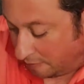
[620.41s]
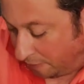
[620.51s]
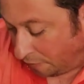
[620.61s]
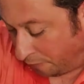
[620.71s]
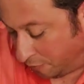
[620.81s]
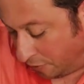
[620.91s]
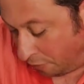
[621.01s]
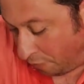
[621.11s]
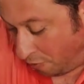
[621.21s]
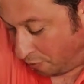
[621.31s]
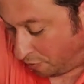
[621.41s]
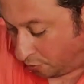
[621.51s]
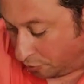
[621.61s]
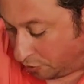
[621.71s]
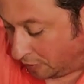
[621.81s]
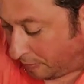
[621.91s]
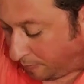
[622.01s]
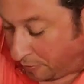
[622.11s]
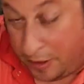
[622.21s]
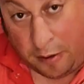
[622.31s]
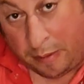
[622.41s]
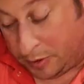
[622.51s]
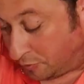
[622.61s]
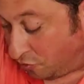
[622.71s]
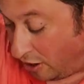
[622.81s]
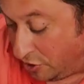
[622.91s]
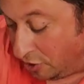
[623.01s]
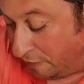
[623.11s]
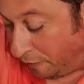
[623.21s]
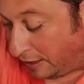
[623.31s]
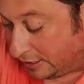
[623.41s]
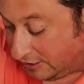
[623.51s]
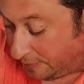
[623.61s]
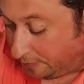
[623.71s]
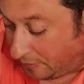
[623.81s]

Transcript: feel free to throw a little chili pepper in there, maybe some dried chili flakes.